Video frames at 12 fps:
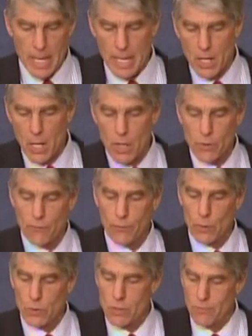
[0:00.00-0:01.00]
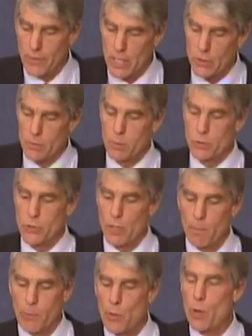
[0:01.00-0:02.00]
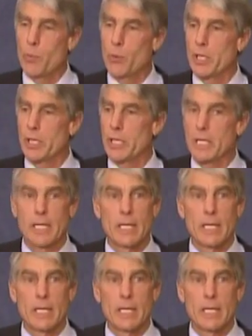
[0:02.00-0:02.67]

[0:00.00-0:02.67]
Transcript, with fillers: and other fruits and vegetables appropriately,